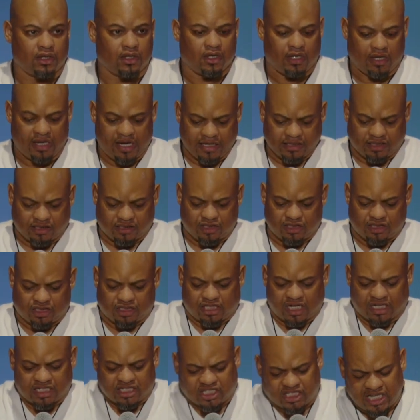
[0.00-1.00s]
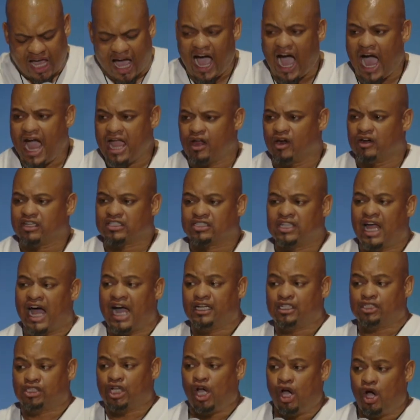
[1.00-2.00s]
It's desire, it's not
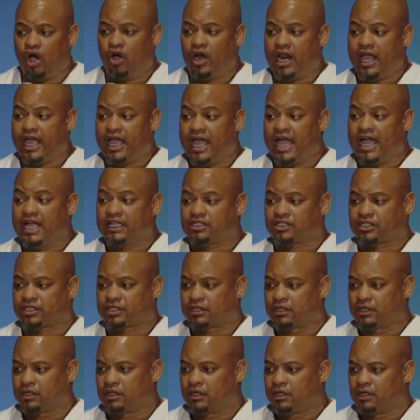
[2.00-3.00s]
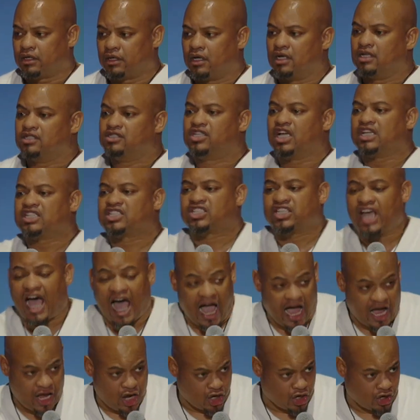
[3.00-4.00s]
duty, it's
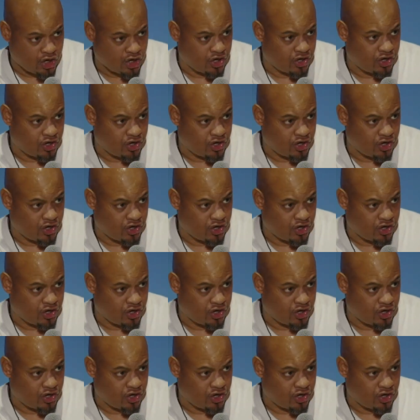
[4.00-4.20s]
desire.